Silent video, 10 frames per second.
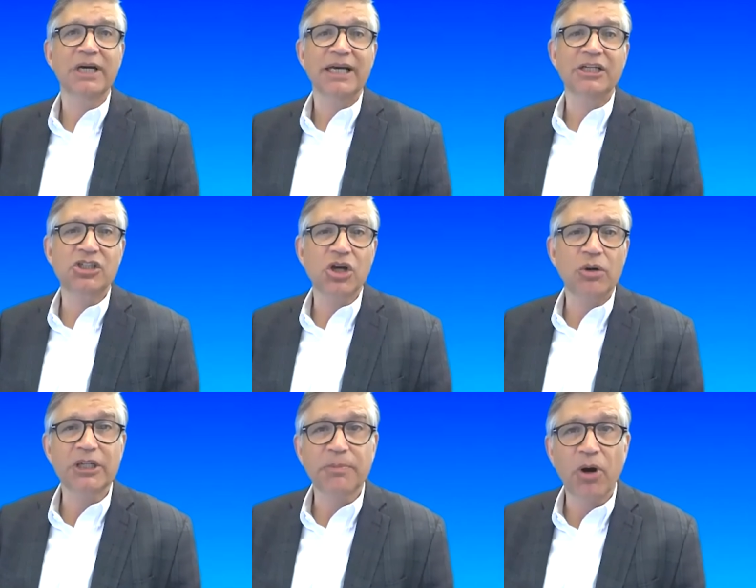is so
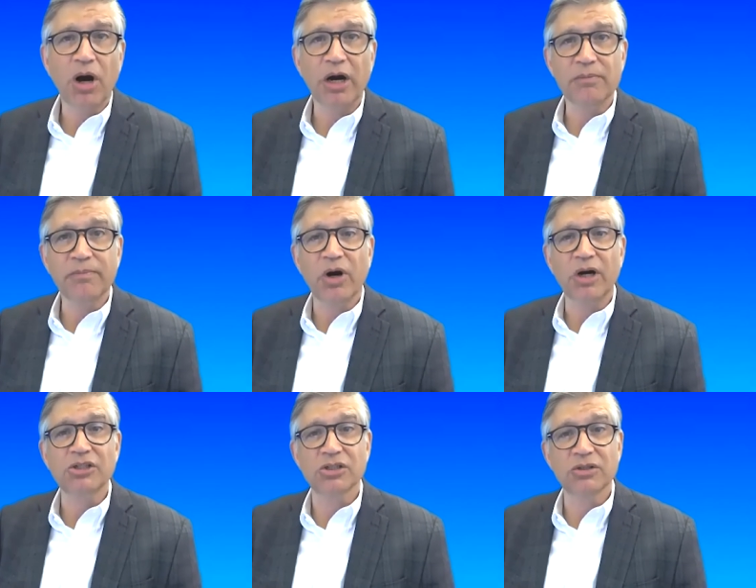much part and
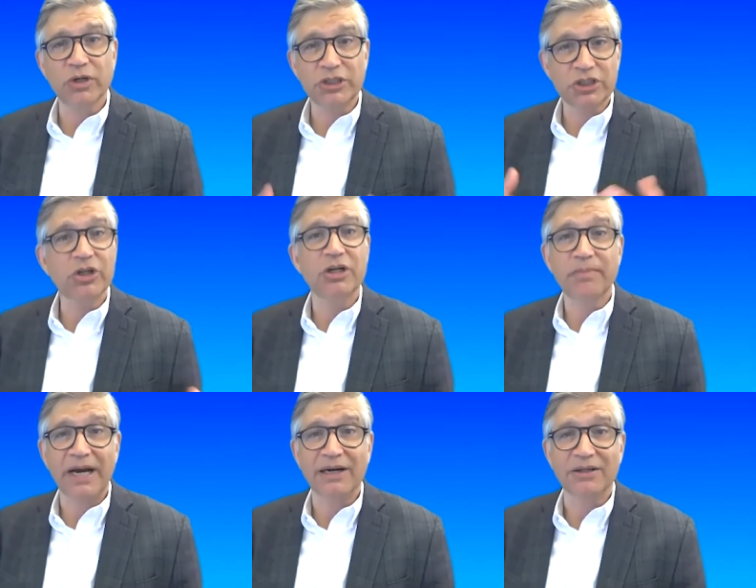parcel of what you're
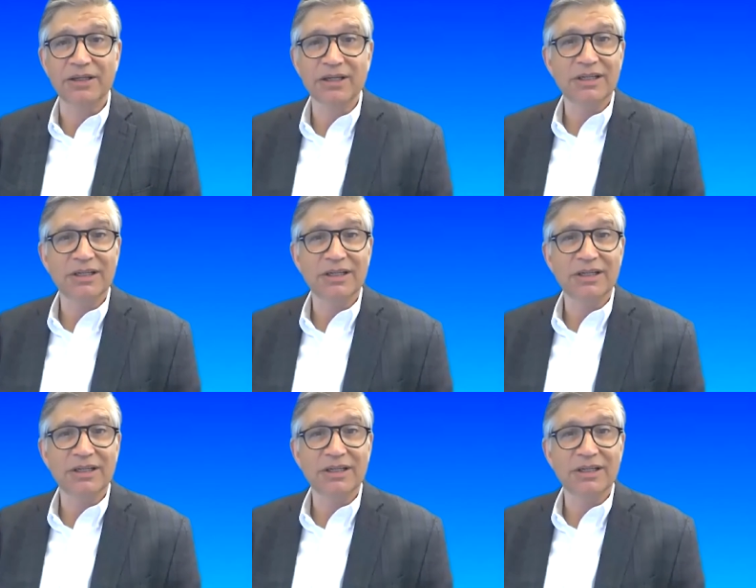about,